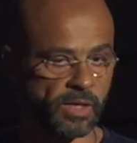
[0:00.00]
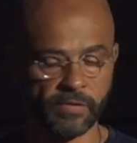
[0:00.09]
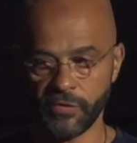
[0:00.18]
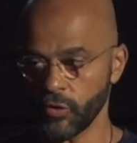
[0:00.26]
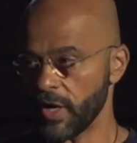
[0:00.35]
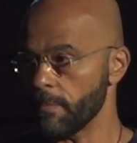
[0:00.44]

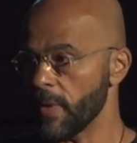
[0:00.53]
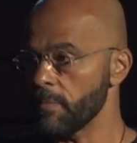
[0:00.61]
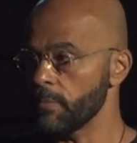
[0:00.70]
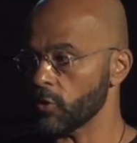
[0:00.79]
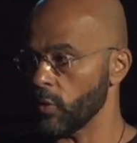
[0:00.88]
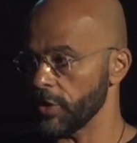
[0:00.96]
If you
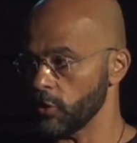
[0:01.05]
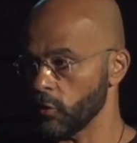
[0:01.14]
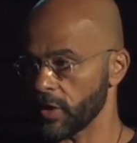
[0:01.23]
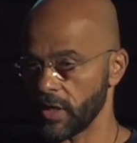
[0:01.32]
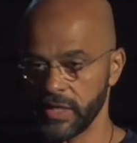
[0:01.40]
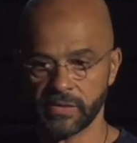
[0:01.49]
remember when you
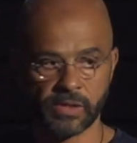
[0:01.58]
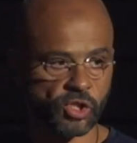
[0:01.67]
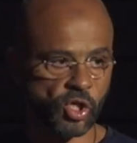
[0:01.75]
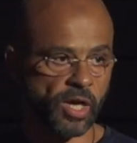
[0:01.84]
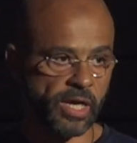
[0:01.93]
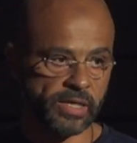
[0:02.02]
were a little
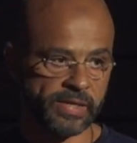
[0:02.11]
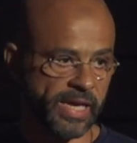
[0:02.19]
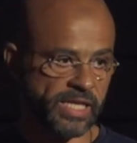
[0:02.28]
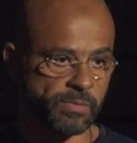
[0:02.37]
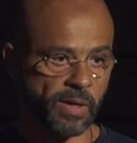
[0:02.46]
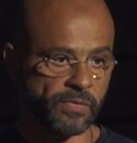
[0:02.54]
child,
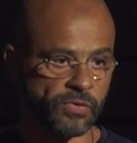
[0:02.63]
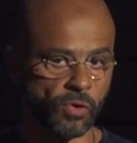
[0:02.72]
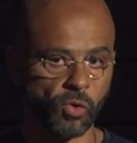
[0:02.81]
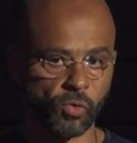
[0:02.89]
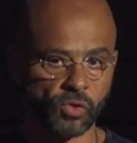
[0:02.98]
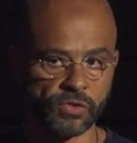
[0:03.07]
8 months
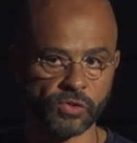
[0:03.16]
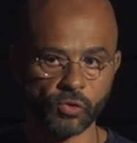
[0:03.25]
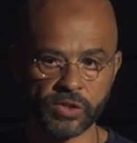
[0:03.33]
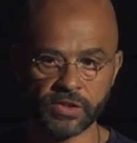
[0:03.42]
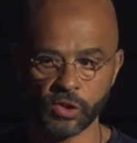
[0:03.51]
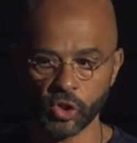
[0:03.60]
old, you
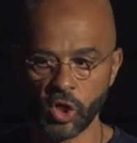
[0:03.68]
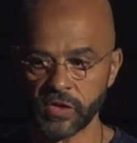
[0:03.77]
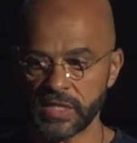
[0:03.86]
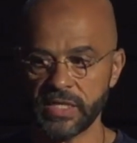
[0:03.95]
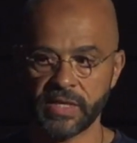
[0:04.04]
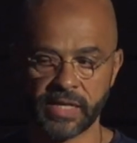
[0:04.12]
did
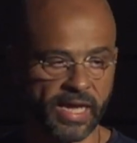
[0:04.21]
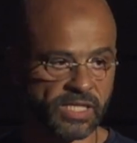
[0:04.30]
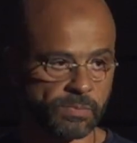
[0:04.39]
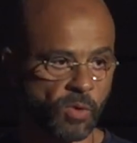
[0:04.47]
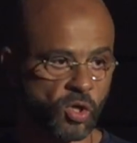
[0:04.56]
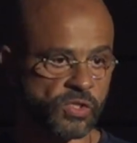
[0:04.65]
not need an
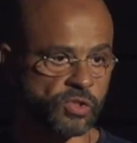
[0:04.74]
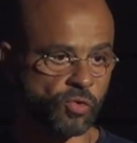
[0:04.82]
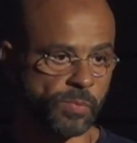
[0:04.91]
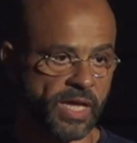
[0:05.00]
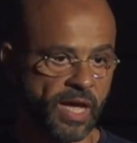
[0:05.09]
Xbox to be